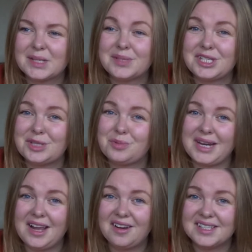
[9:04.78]
it was just
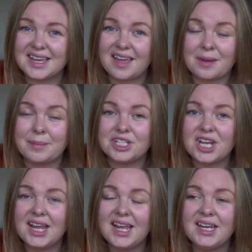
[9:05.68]
really hard to get that much
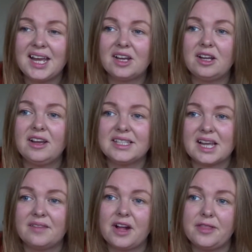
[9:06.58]
in. And I like to
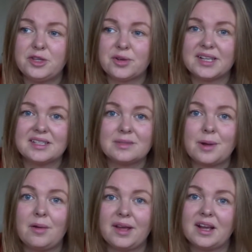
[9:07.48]
have other drinks as
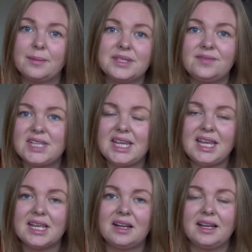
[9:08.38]
well, like cups of
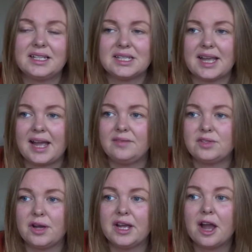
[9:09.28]
tea, and I like a can of
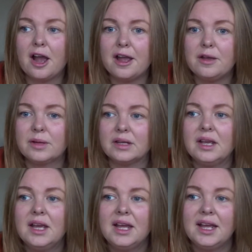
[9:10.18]
Diet Coke, and
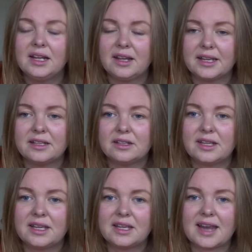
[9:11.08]
like
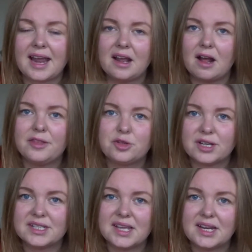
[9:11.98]
getting other
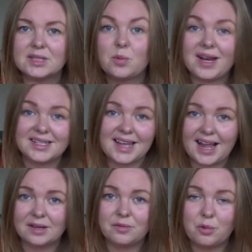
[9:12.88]
drinks in as well as a
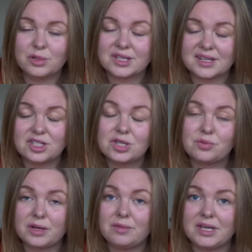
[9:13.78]
gallon of water is just
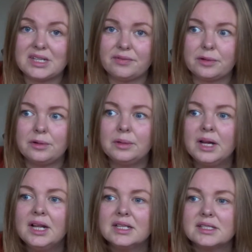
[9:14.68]
really, really difficult.
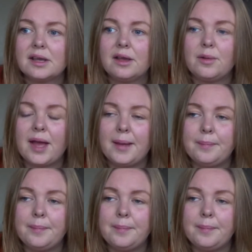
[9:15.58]
So